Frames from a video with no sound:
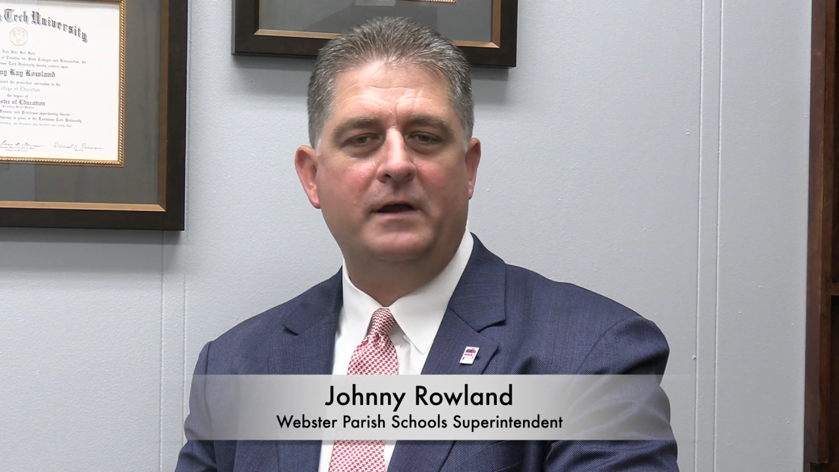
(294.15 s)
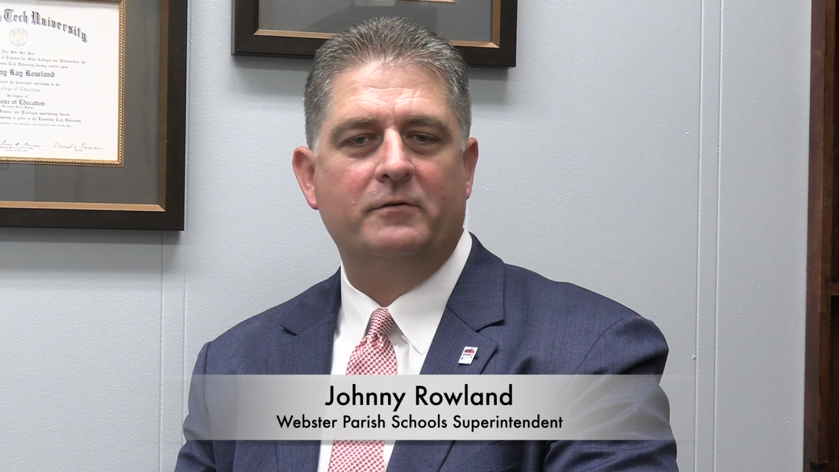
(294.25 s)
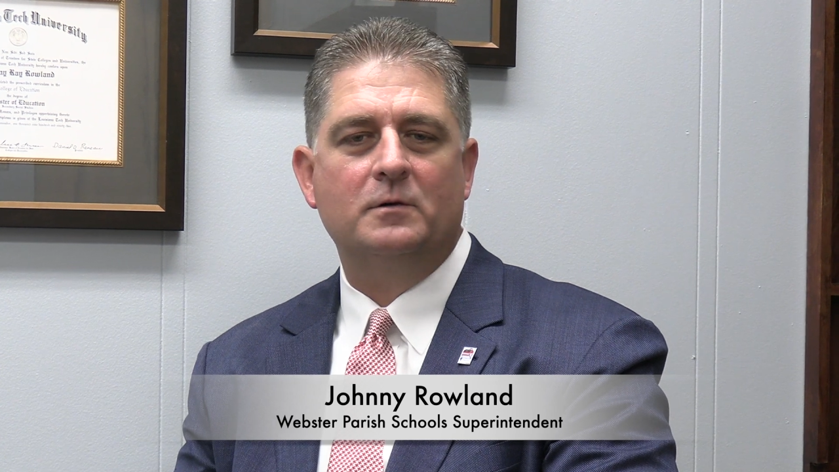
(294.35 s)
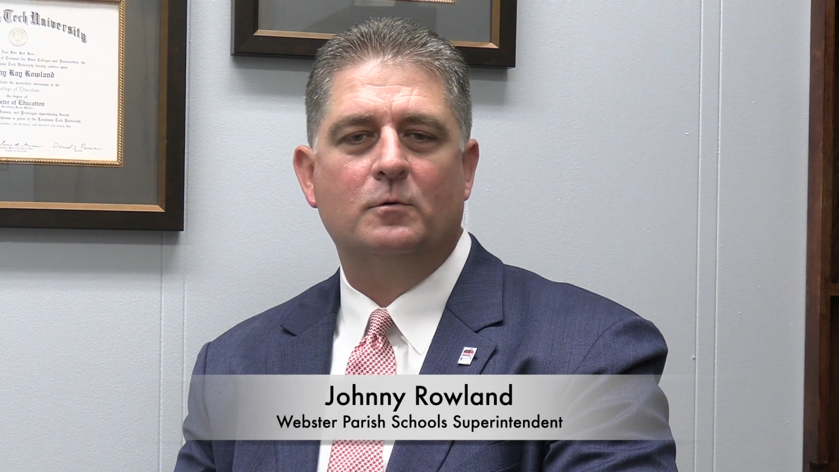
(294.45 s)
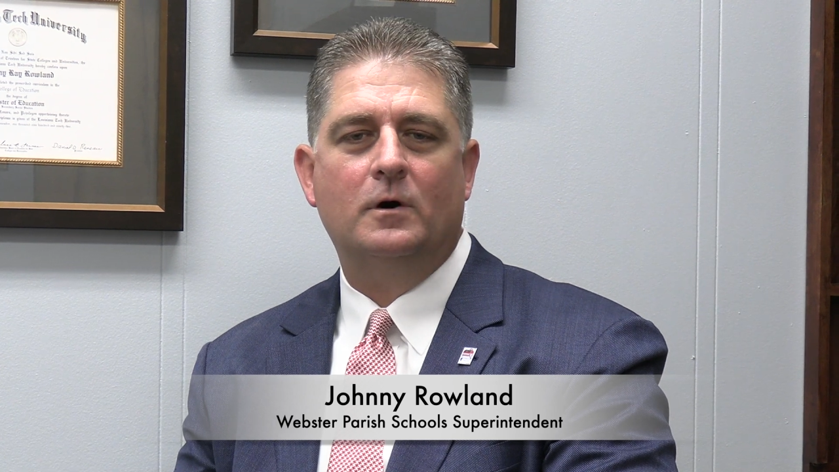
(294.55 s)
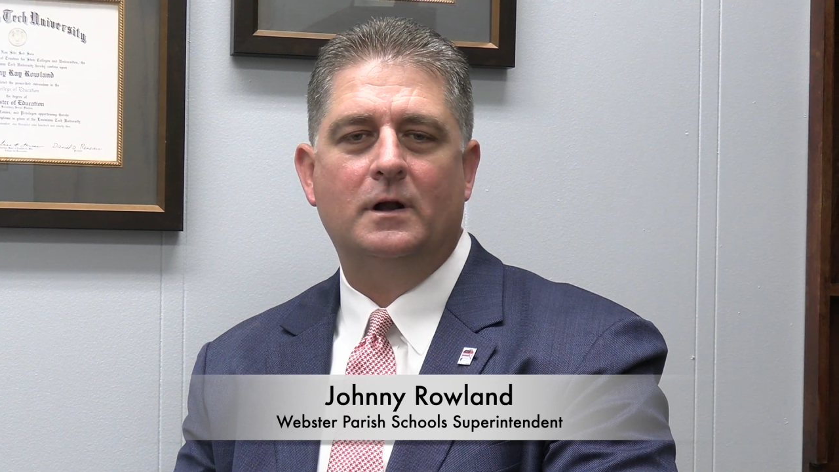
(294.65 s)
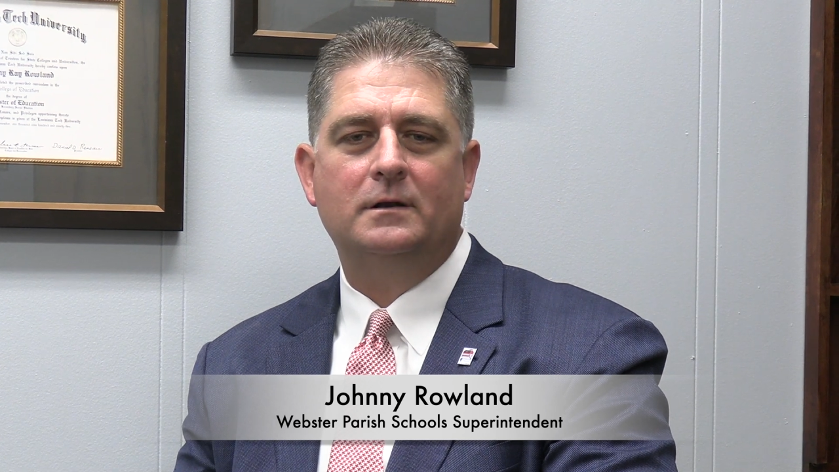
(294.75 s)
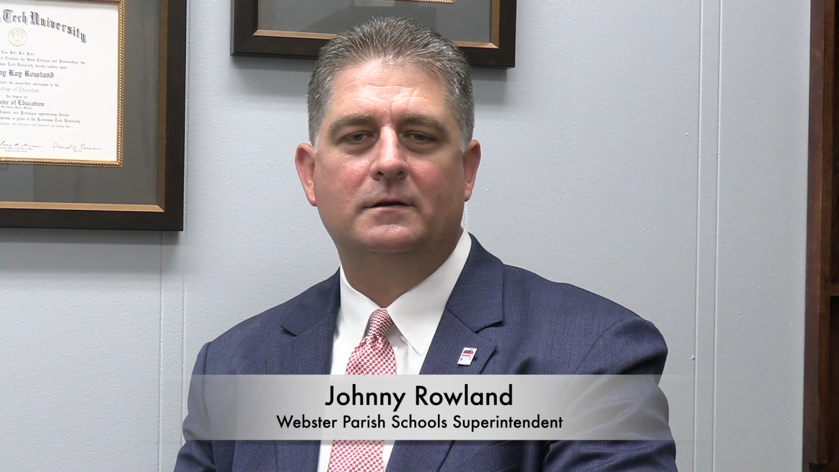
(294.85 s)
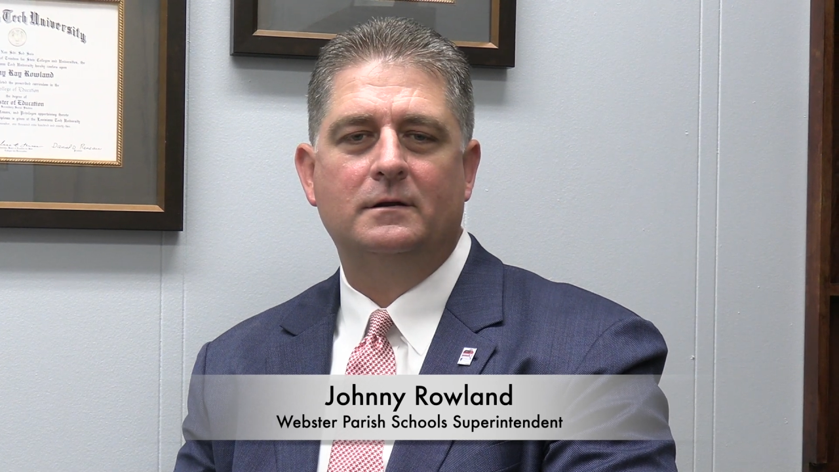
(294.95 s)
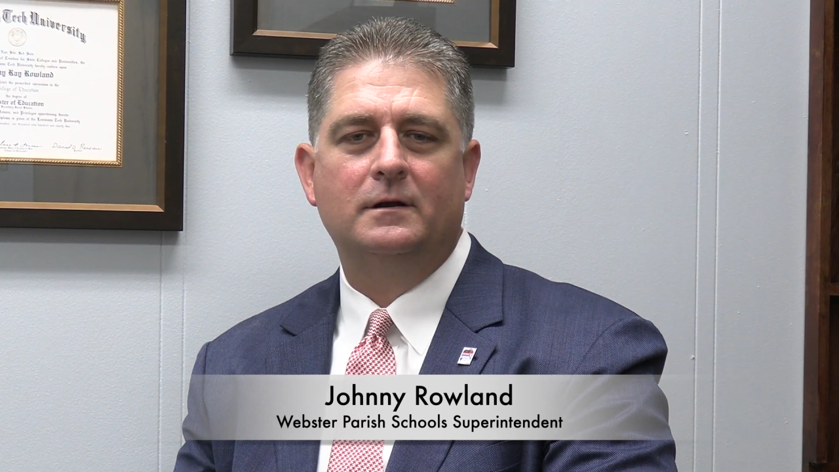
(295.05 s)

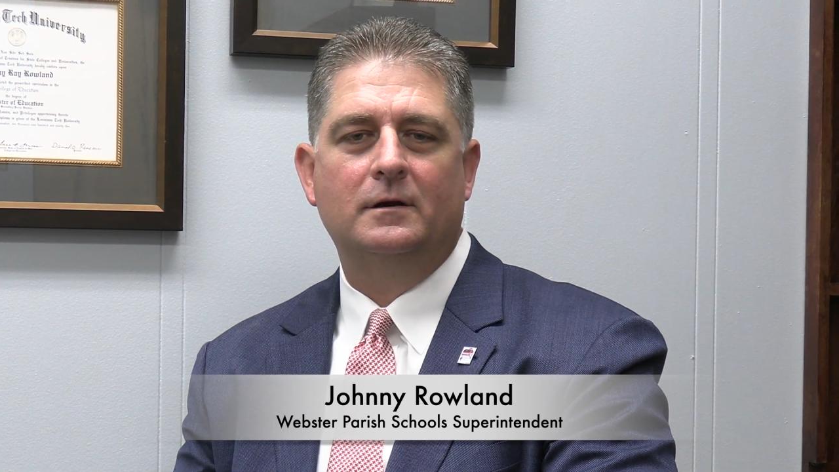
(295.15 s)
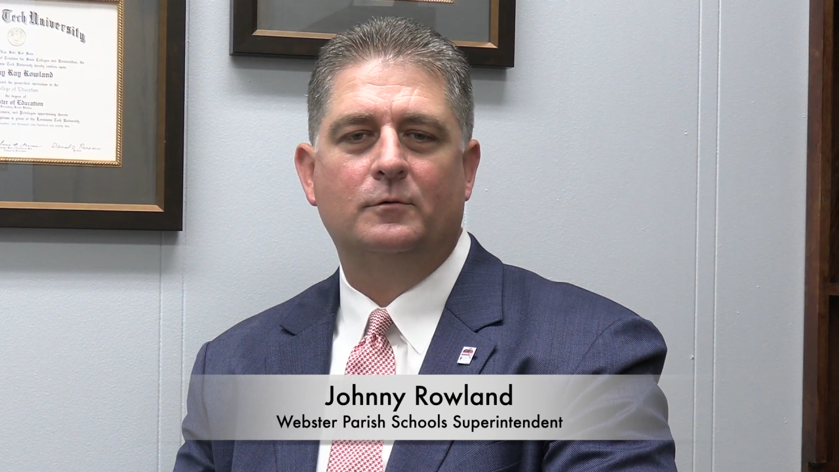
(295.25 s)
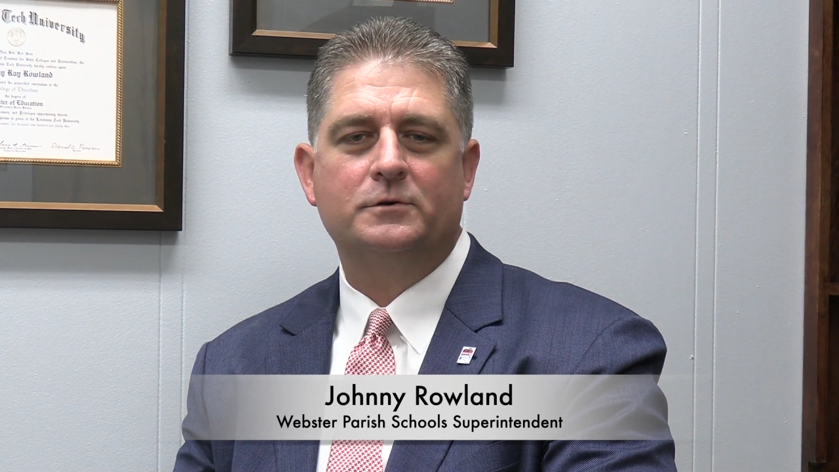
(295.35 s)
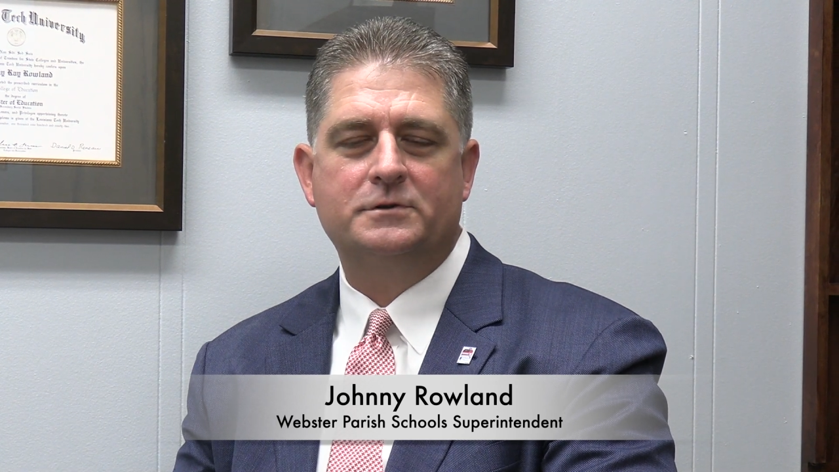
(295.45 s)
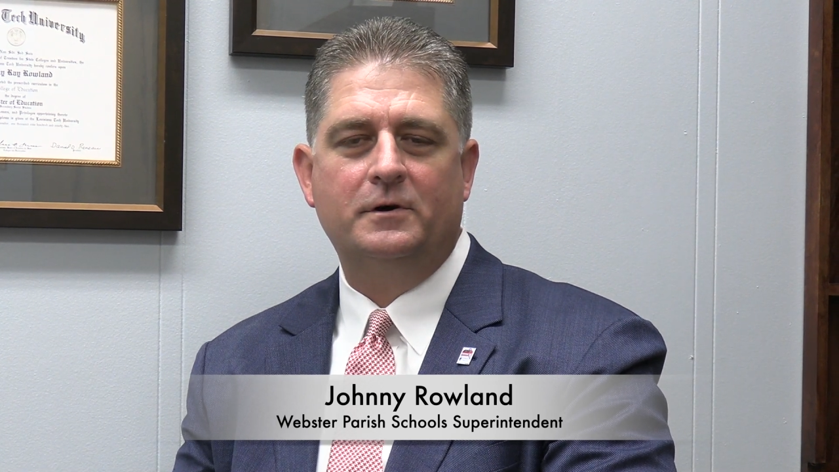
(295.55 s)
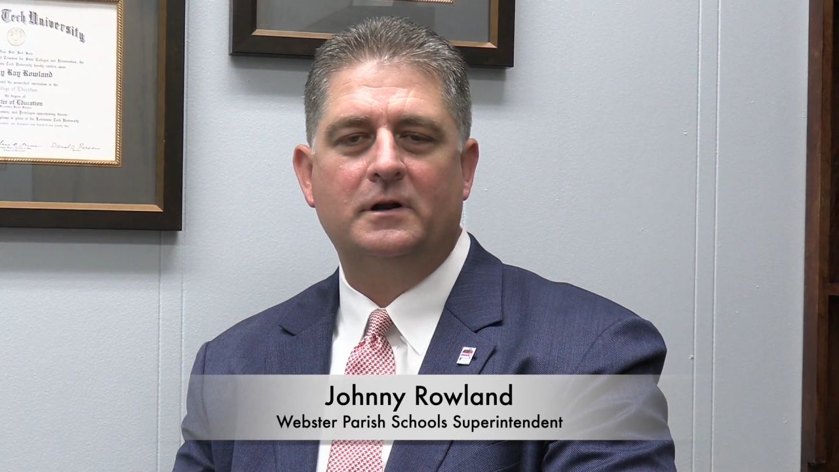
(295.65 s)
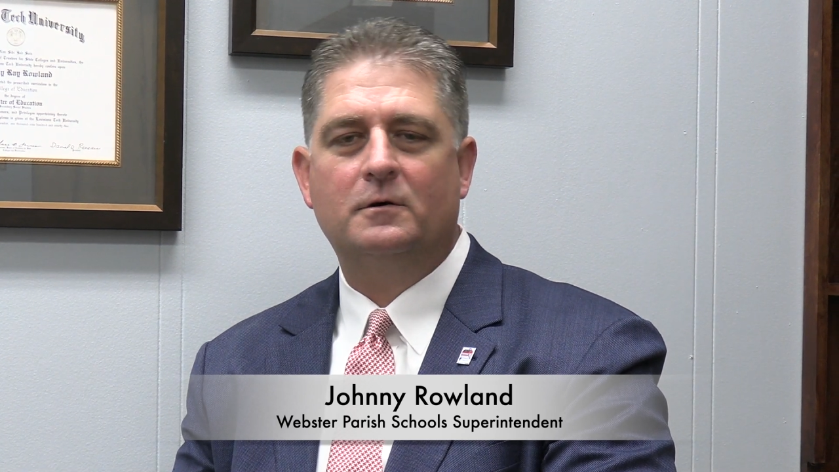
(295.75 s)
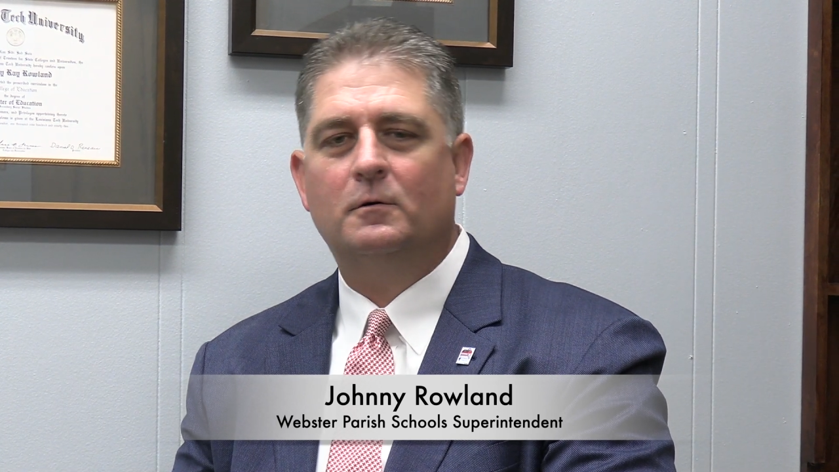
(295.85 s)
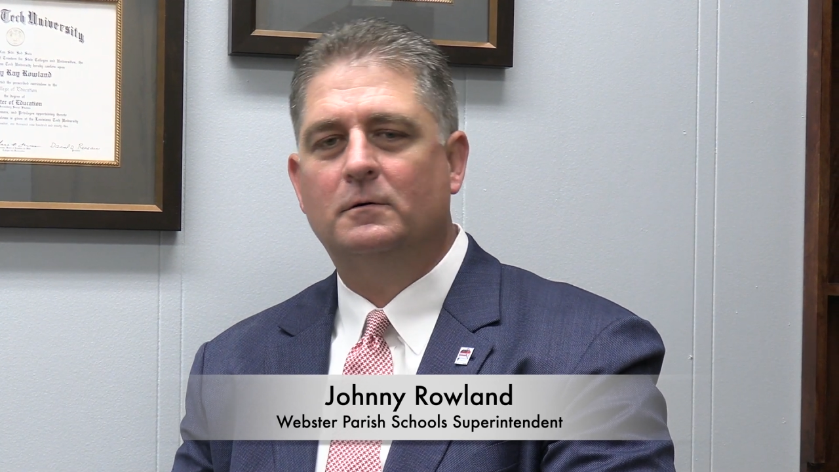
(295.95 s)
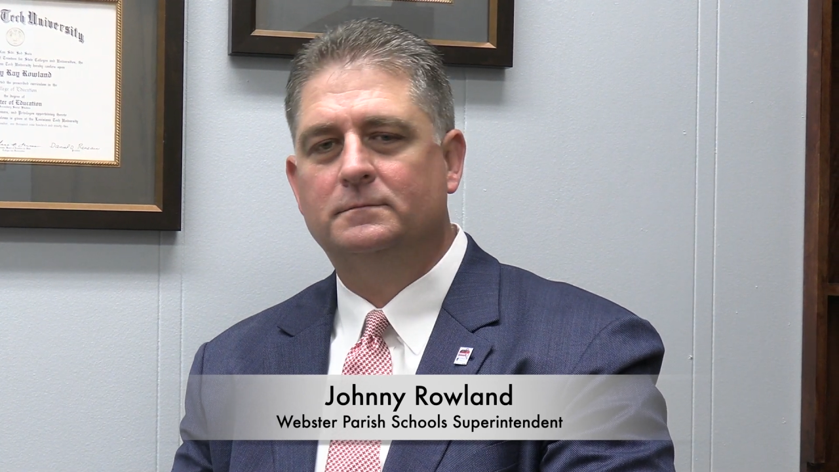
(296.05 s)
everyone was
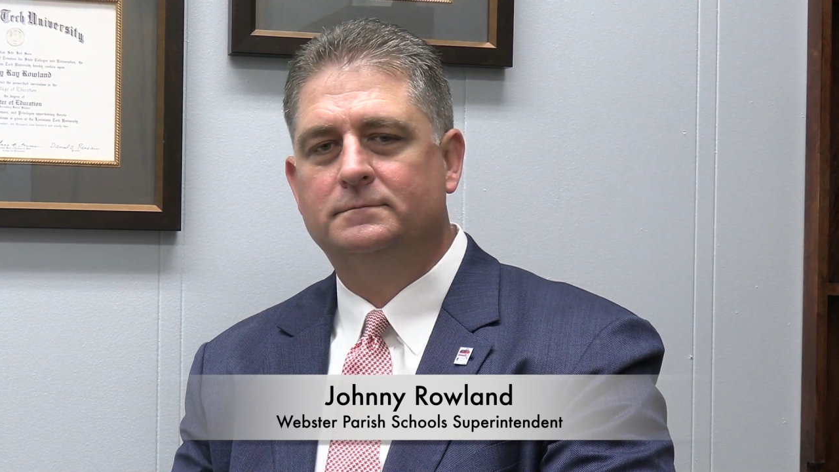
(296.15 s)
critical.